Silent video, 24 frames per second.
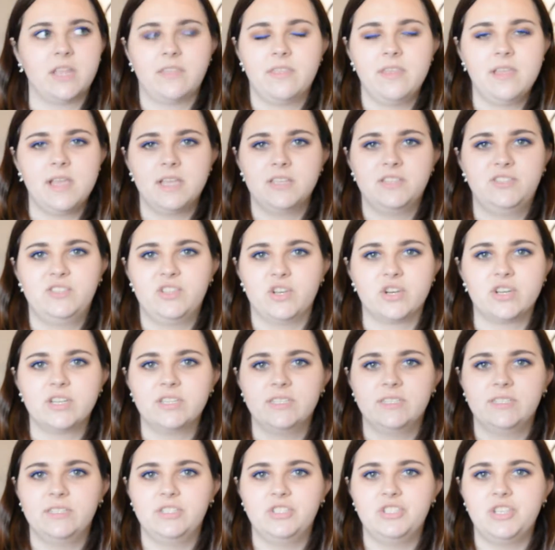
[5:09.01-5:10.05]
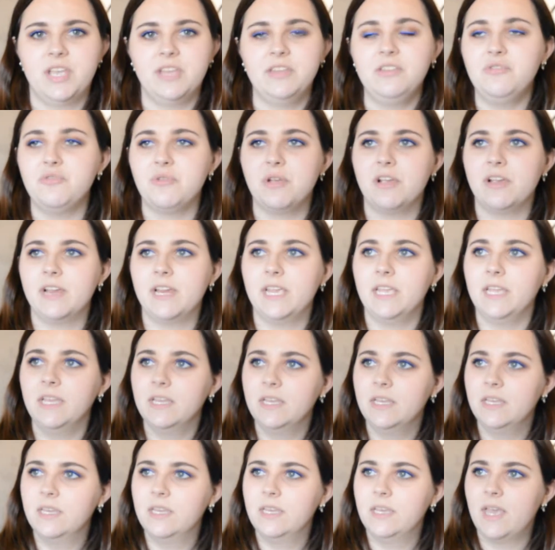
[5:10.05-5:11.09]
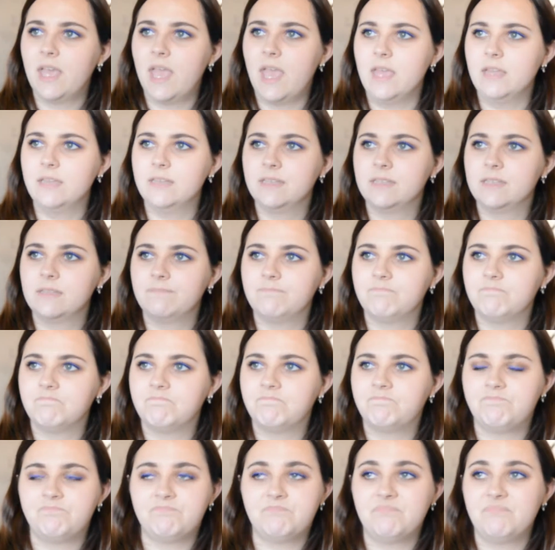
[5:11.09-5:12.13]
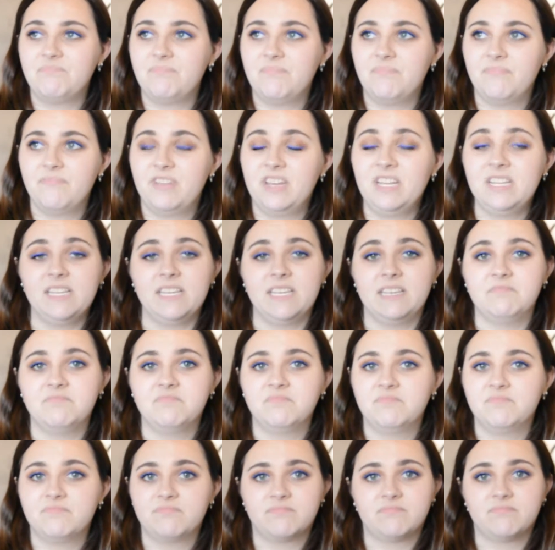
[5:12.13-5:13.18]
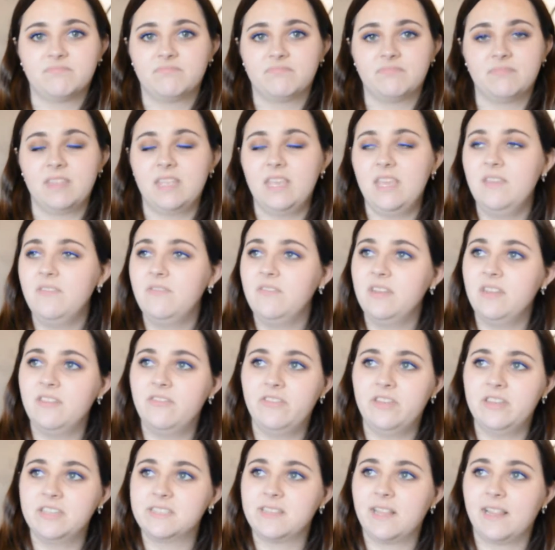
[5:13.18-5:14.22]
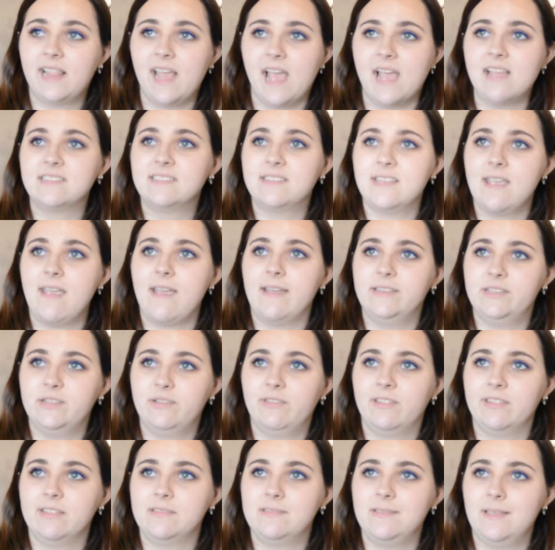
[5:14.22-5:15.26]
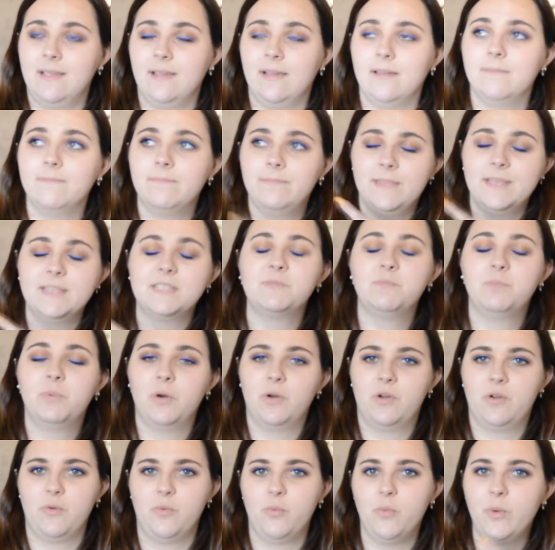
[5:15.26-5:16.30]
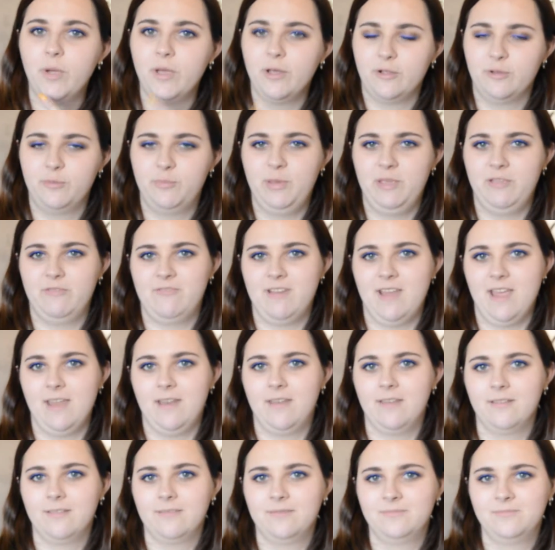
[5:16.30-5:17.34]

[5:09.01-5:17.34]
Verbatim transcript: I think I started it in January and really, even if it is the last thing I do this year, this book will be read.